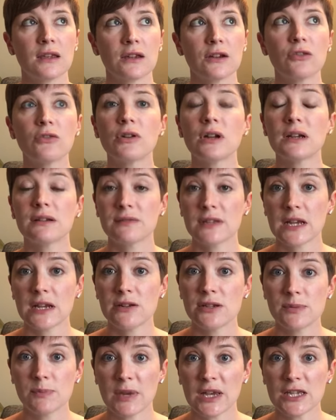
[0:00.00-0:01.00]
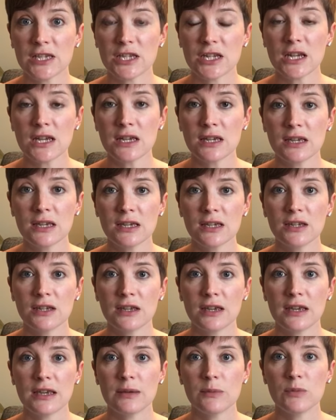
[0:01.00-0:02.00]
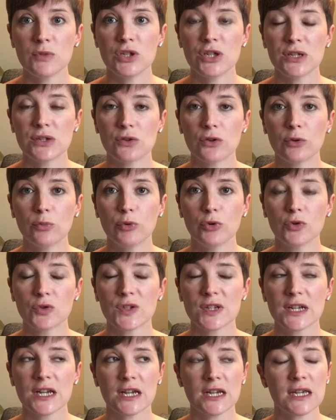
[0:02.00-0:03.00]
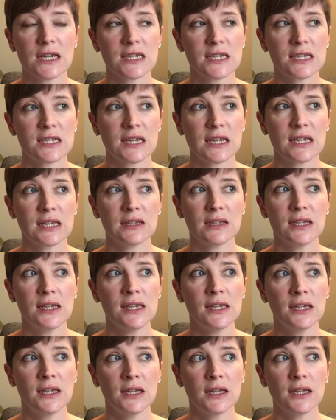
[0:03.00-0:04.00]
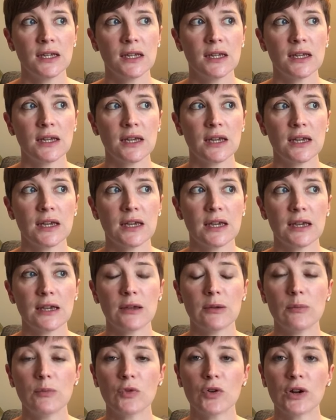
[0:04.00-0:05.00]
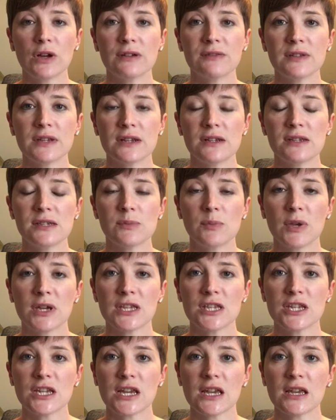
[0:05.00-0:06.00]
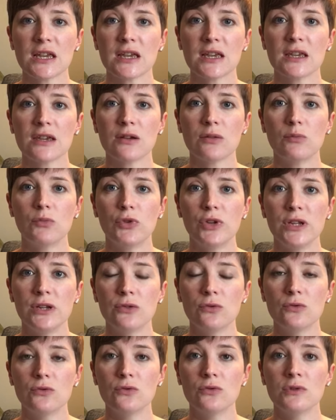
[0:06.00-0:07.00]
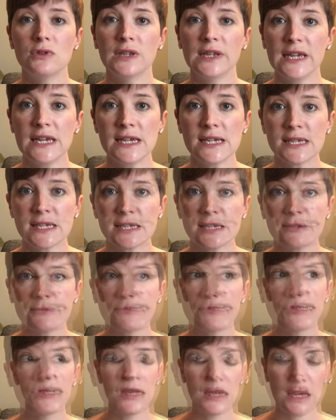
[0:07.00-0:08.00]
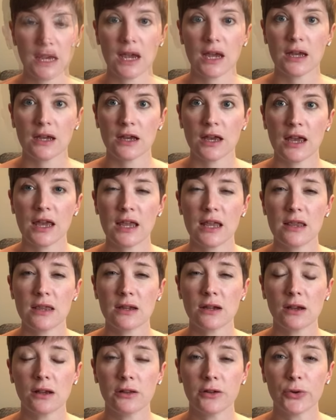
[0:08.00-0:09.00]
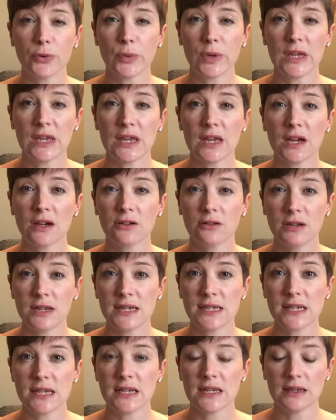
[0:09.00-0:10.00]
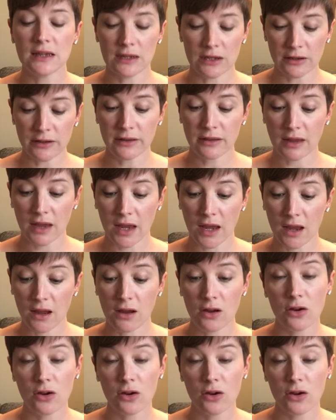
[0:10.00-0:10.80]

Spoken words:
Craft House Magic. She's got a podcast, Ellie. Craft House Magic Merino Lace in the colourway A Crazy Little Thing